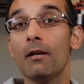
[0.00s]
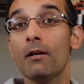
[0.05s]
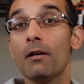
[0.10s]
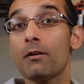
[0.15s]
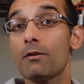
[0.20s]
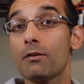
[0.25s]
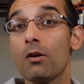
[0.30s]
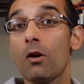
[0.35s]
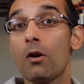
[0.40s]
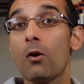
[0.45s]

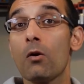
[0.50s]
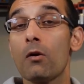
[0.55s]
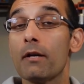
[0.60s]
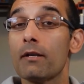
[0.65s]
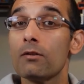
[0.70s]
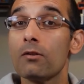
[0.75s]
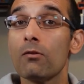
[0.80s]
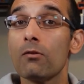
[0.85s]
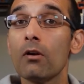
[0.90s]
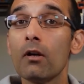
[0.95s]
So,
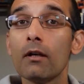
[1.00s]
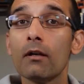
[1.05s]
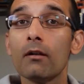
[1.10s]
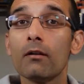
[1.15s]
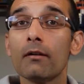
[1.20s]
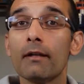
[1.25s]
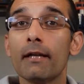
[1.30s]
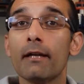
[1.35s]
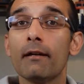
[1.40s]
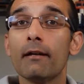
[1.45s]

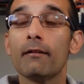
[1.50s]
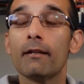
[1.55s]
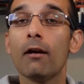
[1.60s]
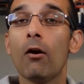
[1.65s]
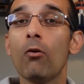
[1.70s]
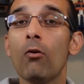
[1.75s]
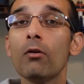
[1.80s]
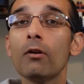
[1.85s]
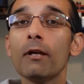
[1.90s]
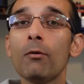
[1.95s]
historically, the
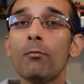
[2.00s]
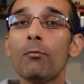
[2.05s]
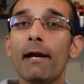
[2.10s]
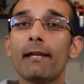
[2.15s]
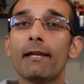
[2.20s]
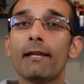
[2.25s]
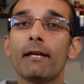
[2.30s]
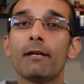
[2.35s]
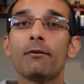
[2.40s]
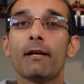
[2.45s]
only way
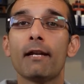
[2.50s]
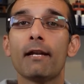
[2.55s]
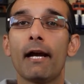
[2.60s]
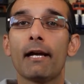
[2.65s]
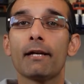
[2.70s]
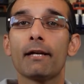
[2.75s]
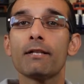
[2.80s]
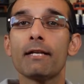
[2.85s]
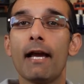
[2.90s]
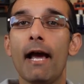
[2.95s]
that you can
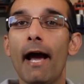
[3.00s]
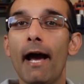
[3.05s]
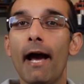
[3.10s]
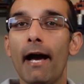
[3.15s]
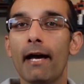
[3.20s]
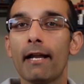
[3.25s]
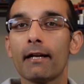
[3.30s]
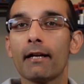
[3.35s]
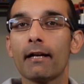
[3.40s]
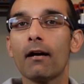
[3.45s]
actually
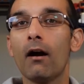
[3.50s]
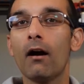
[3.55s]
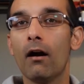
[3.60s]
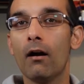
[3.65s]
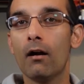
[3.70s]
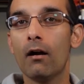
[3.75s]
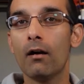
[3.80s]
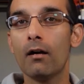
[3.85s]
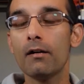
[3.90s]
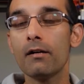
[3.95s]
add a
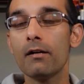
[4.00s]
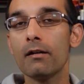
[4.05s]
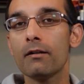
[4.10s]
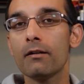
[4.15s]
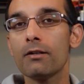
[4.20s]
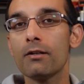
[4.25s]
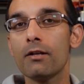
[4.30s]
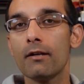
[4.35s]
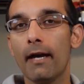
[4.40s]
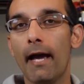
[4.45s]
card
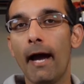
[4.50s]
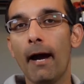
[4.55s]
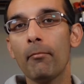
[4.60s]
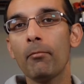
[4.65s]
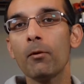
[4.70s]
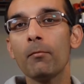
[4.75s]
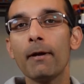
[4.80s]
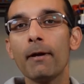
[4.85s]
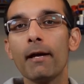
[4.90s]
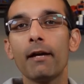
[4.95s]
to
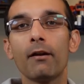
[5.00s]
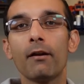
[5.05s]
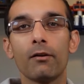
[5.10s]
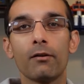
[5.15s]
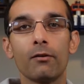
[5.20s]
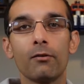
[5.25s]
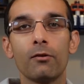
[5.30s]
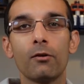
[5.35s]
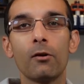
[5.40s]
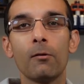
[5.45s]
Apple Pay or
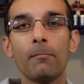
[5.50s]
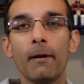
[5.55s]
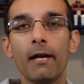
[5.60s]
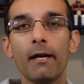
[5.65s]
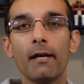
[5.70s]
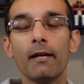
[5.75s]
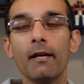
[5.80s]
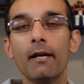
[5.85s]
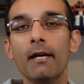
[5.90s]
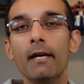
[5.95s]
Google
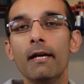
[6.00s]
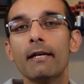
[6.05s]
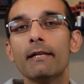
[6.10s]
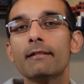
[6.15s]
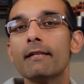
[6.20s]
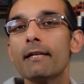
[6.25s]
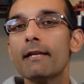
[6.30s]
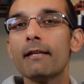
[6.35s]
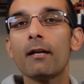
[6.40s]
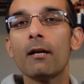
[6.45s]
Pay is
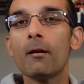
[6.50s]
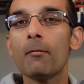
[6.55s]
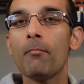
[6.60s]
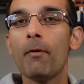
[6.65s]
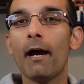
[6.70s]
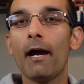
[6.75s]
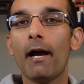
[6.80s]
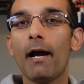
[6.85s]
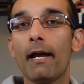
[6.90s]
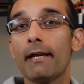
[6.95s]
either
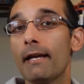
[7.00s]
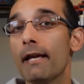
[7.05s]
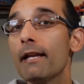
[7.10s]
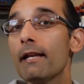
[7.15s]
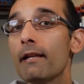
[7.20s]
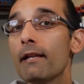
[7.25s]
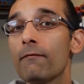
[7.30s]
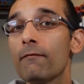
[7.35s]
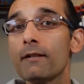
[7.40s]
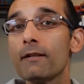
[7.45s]
by getting
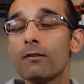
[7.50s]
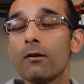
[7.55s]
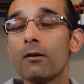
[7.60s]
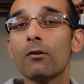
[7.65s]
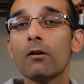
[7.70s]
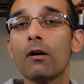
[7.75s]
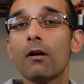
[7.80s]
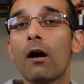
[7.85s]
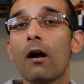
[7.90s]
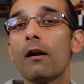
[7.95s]
the physical
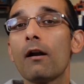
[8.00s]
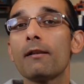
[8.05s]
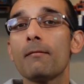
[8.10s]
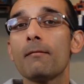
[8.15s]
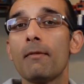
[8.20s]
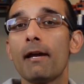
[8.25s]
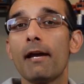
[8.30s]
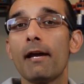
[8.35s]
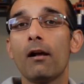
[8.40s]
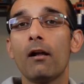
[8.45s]
card in the
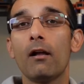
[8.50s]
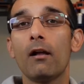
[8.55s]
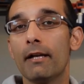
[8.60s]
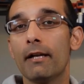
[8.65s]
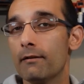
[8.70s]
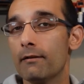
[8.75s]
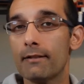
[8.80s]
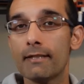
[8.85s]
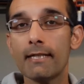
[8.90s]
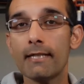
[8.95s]
mail
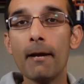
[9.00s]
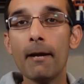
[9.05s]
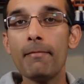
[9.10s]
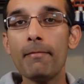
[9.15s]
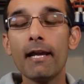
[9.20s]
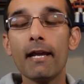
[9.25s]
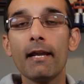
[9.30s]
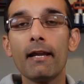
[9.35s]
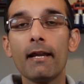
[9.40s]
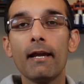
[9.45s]
and
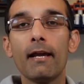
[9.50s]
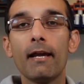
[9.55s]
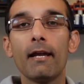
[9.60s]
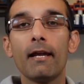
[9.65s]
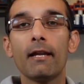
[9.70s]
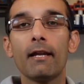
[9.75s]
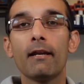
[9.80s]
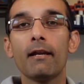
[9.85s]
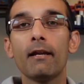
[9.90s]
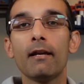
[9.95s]
typing it
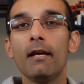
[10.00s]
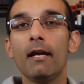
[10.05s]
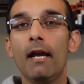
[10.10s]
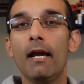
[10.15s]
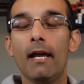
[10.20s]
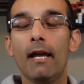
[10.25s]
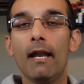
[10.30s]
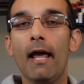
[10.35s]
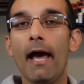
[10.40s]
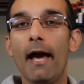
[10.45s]
in
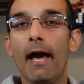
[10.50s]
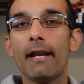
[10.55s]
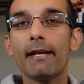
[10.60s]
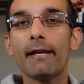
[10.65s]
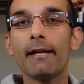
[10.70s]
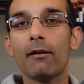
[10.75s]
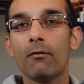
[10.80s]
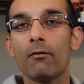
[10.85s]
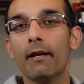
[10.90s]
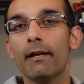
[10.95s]
and adding
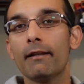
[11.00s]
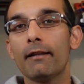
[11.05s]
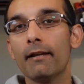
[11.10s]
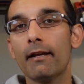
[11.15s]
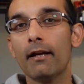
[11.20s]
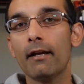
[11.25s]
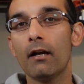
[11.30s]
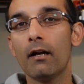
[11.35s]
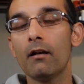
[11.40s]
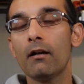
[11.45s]
it right
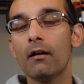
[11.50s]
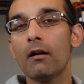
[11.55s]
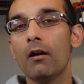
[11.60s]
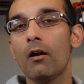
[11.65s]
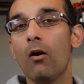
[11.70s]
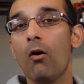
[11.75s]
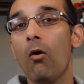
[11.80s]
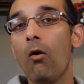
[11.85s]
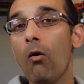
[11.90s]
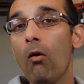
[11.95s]
there,
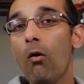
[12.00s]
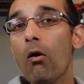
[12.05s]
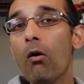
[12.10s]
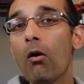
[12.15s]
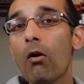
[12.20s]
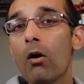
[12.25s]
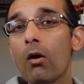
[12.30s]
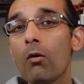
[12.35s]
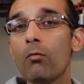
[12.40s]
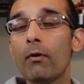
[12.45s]

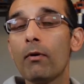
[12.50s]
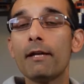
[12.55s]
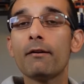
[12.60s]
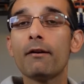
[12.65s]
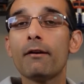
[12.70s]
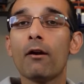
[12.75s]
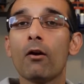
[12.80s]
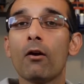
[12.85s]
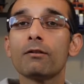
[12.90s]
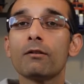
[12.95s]
or what you
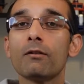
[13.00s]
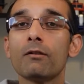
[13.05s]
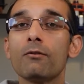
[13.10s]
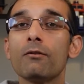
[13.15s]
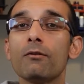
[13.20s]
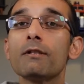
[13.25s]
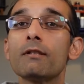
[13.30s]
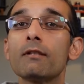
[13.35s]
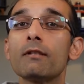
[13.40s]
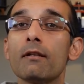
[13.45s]
can also do
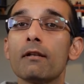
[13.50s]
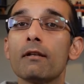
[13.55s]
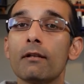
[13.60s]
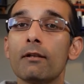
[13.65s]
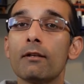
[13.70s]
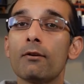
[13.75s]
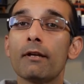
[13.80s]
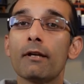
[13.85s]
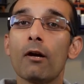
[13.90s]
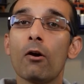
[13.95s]
is
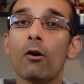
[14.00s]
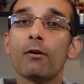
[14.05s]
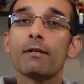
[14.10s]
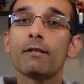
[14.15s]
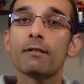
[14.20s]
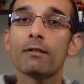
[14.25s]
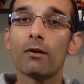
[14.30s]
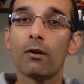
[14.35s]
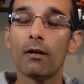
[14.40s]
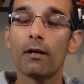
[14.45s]
you can go into
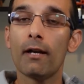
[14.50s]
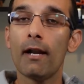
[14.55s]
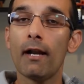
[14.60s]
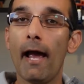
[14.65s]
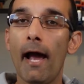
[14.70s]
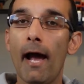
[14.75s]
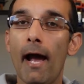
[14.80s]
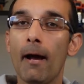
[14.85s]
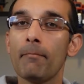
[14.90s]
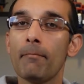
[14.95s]
certain
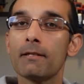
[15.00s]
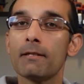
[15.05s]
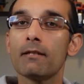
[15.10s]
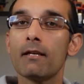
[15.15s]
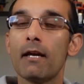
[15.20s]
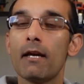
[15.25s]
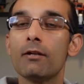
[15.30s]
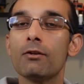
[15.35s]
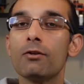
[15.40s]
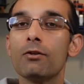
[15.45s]
apps
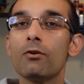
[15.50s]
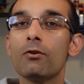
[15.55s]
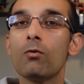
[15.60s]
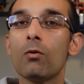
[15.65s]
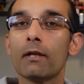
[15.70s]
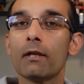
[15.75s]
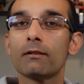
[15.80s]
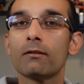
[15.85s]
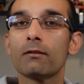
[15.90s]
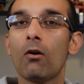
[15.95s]
and do
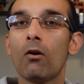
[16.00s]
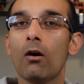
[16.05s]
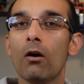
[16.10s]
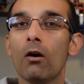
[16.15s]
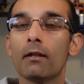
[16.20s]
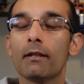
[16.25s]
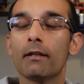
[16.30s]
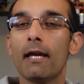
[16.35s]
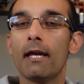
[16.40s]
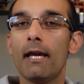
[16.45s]
what's
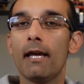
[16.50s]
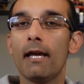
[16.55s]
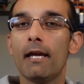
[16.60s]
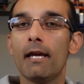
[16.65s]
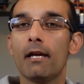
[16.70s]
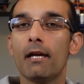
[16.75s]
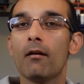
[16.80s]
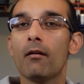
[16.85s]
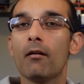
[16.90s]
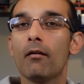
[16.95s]
called
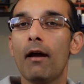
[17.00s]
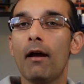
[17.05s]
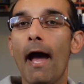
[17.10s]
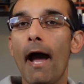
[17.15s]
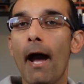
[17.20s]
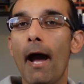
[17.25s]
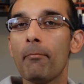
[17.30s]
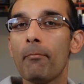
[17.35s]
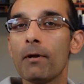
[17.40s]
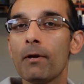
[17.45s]
a
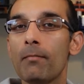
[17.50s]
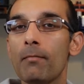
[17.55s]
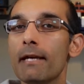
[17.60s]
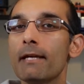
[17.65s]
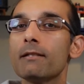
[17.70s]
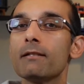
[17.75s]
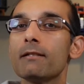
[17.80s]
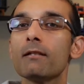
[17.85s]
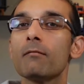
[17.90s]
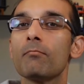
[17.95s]

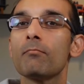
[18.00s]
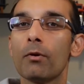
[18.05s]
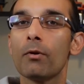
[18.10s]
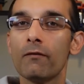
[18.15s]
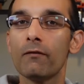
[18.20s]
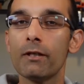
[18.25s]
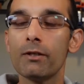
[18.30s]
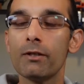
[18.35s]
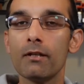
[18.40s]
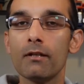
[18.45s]
app-based
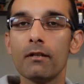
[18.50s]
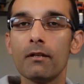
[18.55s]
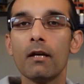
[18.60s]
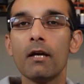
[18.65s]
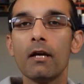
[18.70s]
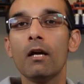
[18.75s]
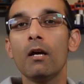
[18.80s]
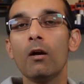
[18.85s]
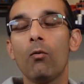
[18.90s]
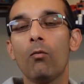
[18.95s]
provision,
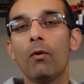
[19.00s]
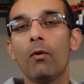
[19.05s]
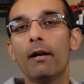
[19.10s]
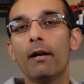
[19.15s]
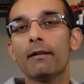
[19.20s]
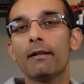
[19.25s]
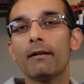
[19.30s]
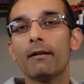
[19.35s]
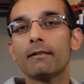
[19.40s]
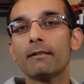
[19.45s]
where
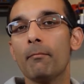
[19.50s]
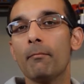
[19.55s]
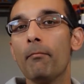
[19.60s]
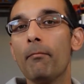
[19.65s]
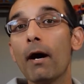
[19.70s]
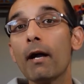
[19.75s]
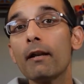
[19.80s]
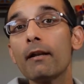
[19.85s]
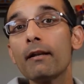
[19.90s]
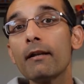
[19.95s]
there's a
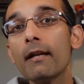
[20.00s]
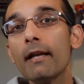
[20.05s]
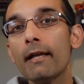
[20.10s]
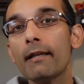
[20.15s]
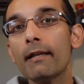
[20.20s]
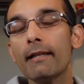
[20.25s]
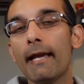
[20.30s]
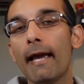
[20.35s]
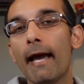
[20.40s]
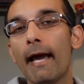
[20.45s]
button
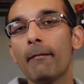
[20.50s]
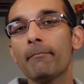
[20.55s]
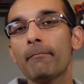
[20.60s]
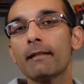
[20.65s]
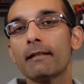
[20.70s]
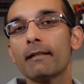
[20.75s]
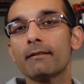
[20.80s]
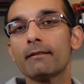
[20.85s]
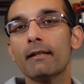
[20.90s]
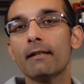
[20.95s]
in the app
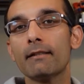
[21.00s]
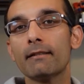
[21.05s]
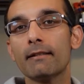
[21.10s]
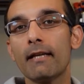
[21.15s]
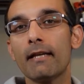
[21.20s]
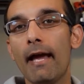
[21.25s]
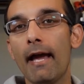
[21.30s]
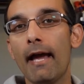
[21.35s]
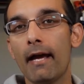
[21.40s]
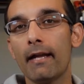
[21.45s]
that says
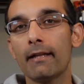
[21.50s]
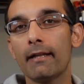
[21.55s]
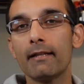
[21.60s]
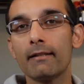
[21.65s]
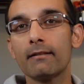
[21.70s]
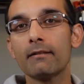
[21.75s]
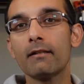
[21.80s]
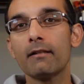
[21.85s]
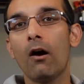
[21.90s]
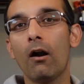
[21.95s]
add
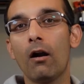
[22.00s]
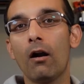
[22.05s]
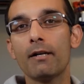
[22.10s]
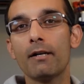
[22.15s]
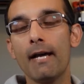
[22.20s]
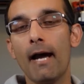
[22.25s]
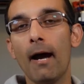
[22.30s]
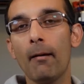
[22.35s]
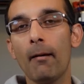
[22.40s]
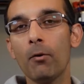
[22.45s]
this card
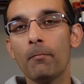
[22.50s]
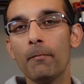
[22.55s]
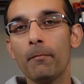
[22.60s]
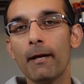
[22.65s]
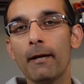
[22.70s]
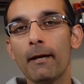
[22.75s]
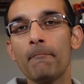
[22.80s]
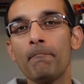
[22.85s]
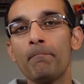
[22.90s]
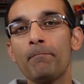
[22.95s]
to Apple
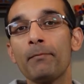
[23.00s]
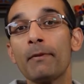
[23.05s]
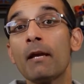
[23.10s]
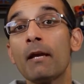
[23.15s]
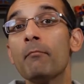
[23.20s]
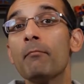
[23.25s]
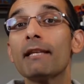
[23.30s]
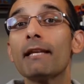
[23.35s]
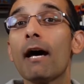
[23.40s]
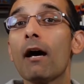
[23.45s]
Pay.
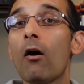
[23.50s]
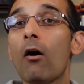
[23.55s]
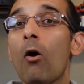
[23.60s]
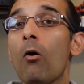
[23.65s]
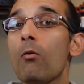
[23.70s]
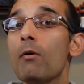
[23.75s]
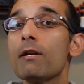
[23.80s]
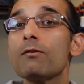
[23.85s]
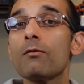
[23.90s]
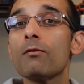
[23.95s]
But that
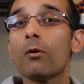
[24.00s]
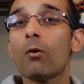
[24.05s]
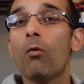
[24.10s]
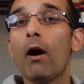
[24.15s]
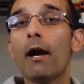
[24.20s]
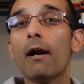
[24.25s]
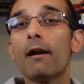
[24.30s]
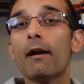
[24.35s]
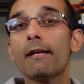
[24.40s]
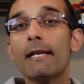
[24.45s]
always
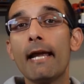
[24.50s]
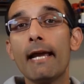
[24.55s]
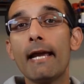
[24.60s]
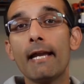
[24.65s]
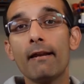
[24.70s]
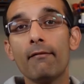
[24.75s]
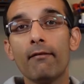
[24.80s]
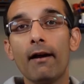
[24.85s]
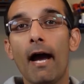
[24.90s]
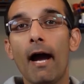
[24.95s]
required a
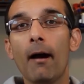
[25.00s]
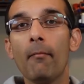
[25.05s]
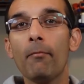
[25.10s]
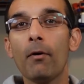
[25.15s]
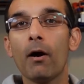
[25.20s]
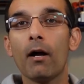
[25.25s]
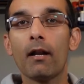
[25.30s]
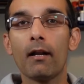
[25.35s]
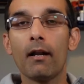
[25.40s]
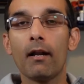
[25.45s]
native app
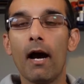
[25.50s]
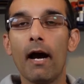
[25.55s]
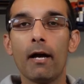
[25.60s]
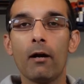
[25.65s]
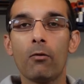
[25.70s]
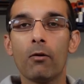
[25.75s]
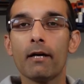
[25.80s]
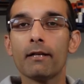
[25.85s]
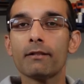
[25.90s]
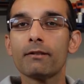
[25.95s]
on
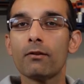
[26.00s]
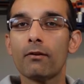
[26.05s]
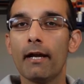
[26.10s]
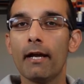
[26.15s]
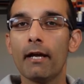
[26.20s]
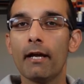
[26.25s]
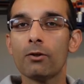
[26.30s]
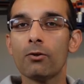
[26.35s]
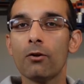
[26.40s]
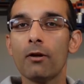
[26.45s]
iOS or
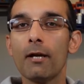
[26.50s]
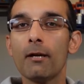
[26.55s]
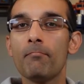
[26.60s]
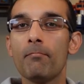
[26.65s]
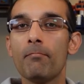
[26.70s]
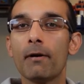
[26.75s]
Android.